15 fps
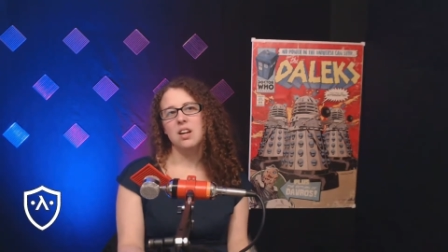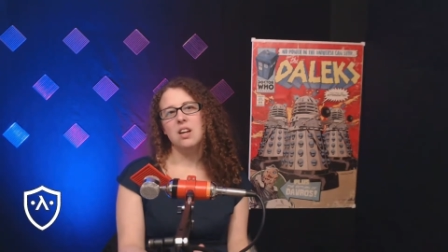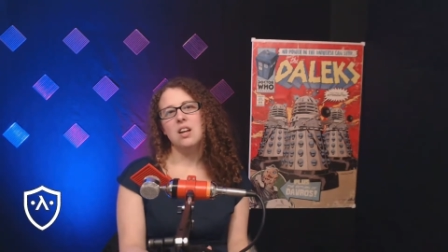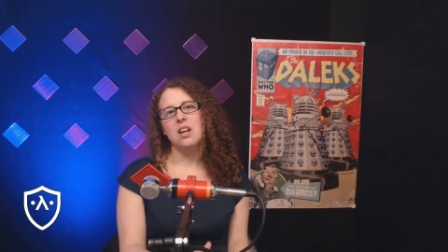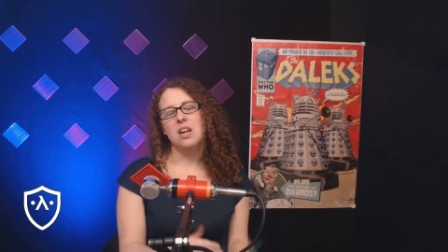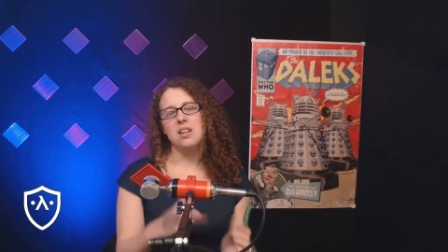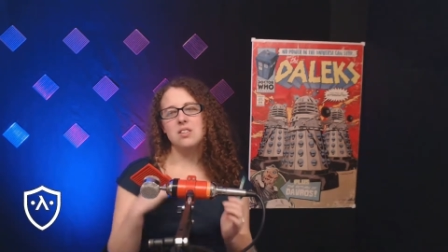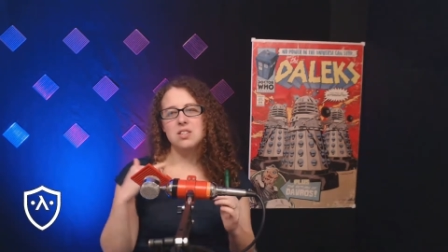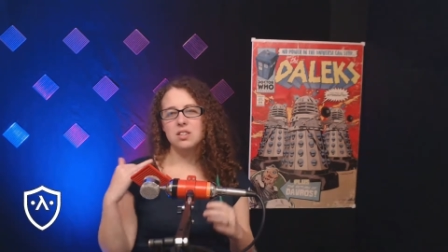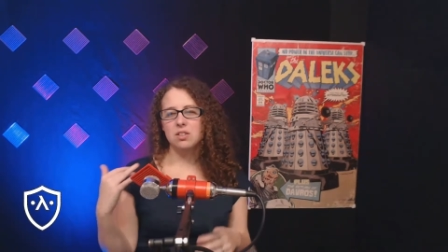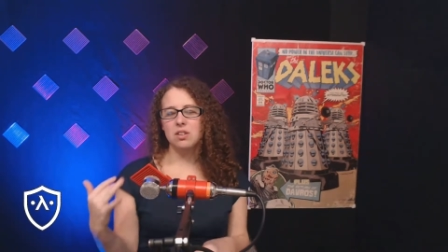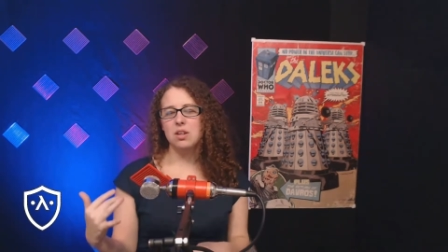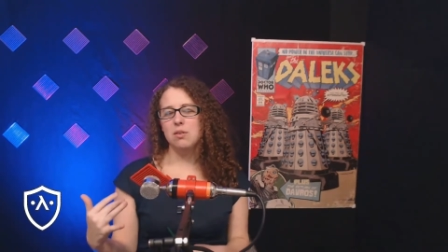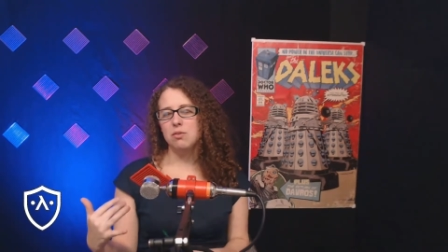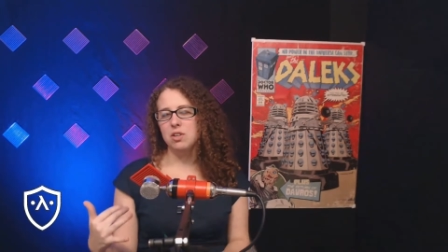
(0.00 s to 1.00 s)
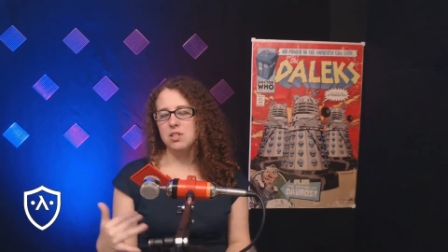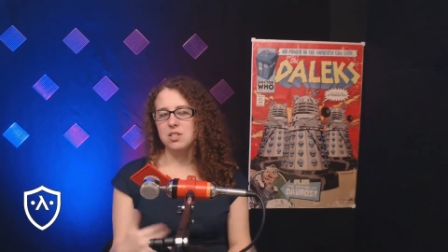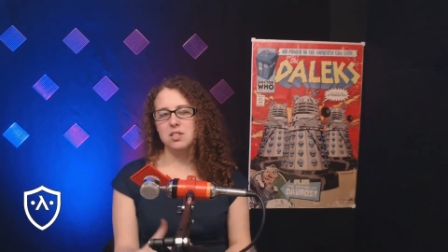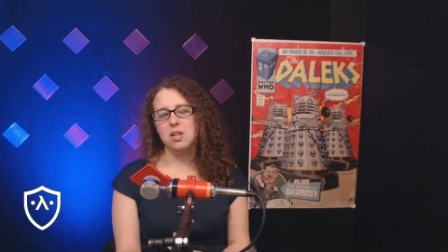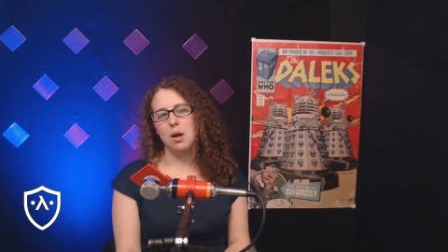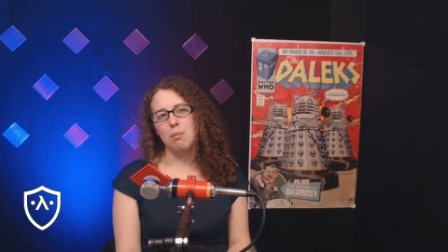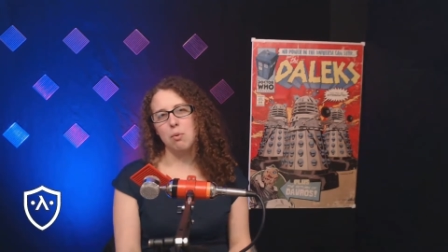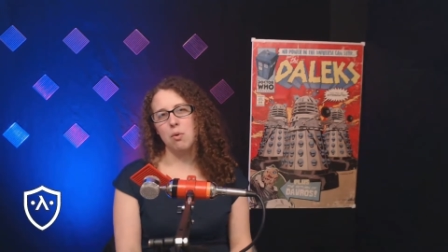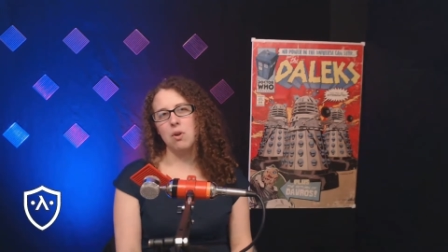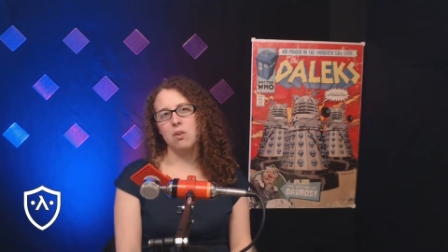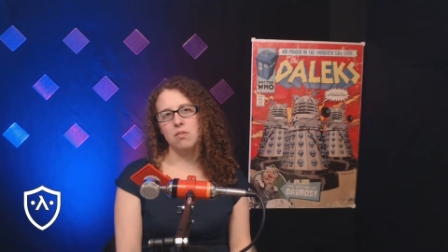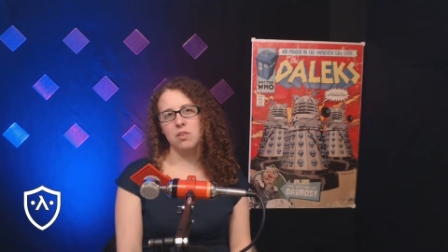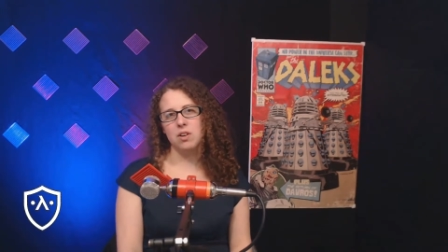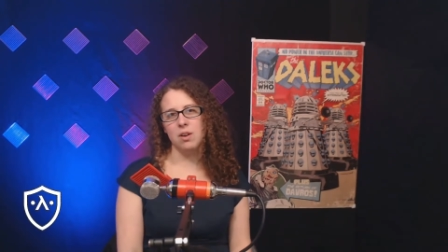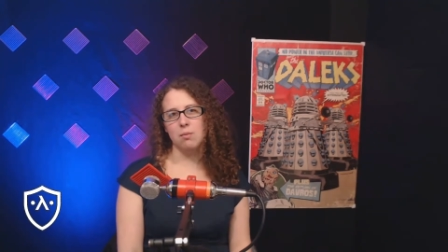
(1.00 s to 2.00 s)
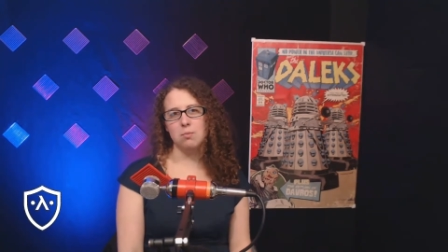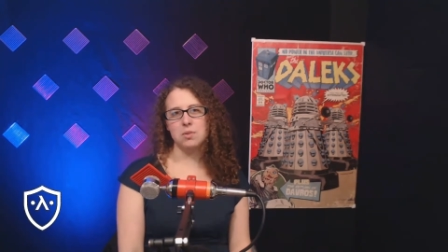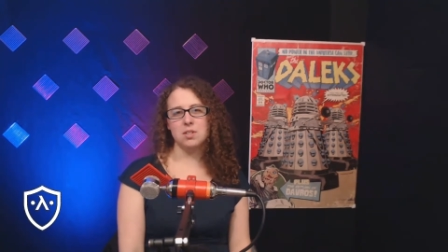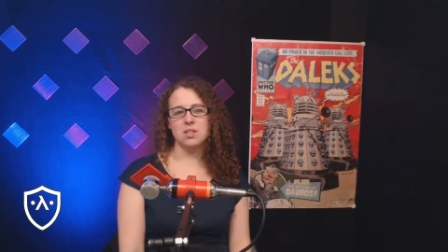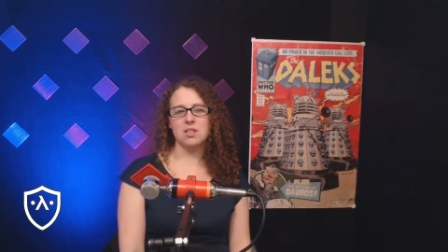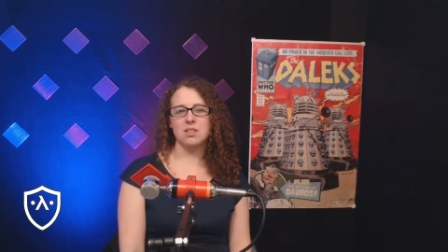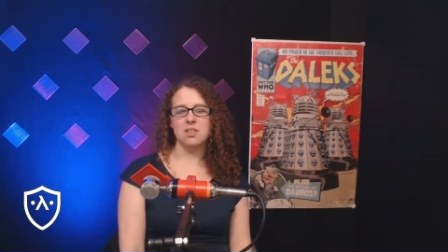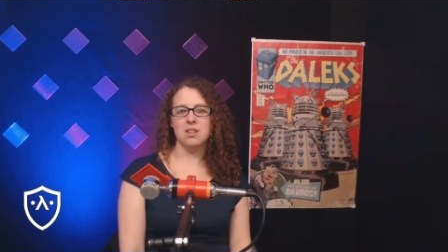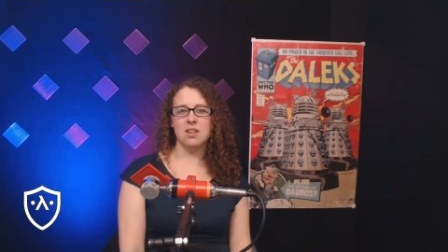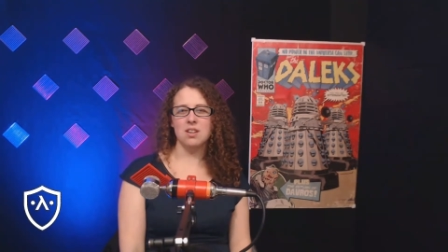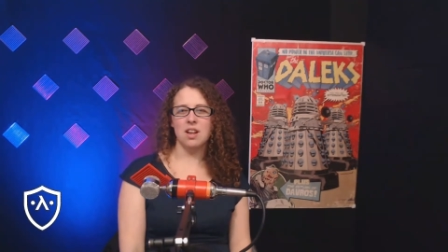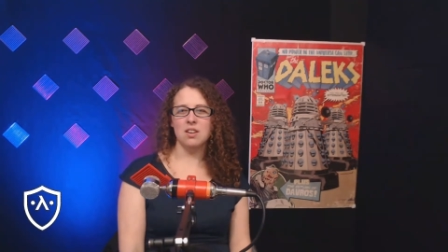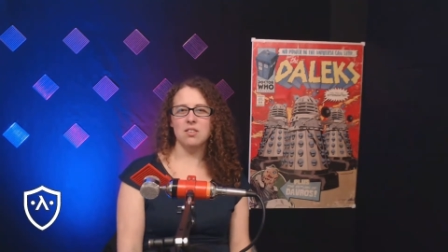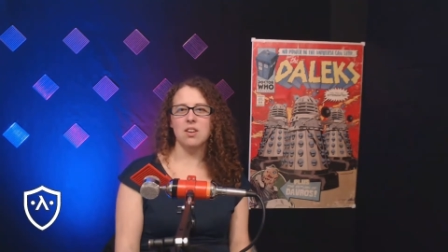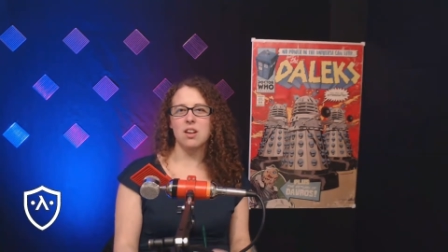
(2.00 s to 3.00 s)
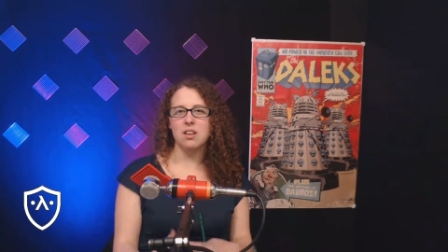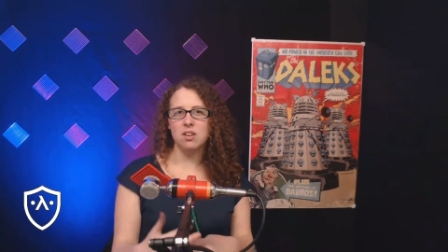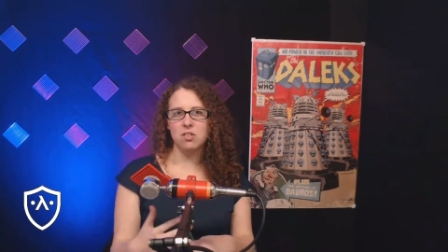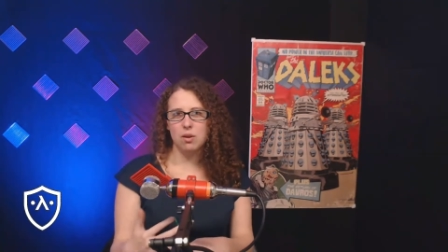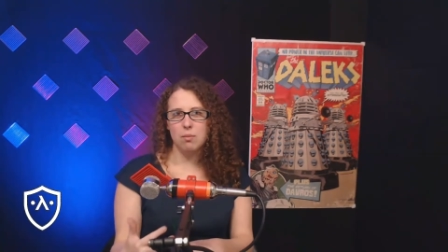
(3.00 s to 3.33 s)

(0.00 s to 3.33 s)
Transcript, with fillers: until he reaches that point of redemption. And that's, I think, something